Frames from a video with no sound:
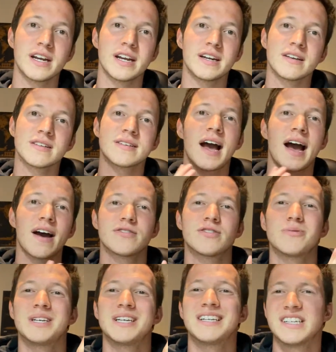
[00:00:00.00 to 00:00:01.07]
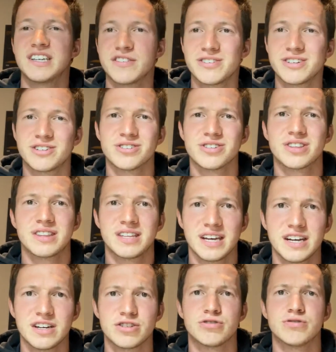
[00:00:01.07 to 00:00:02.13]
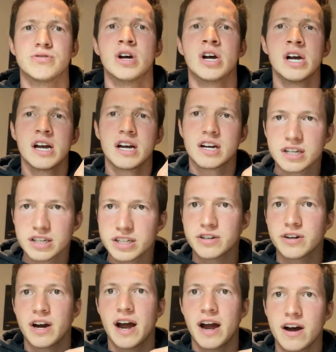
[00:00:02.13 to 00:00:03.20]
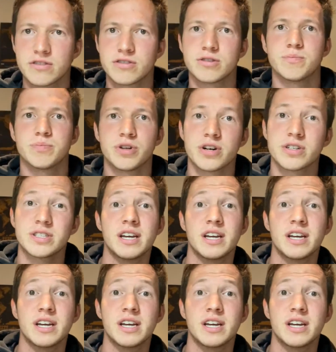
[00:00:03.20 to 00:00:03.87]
it doesn't have to be a difficult thing to clear out the blocks.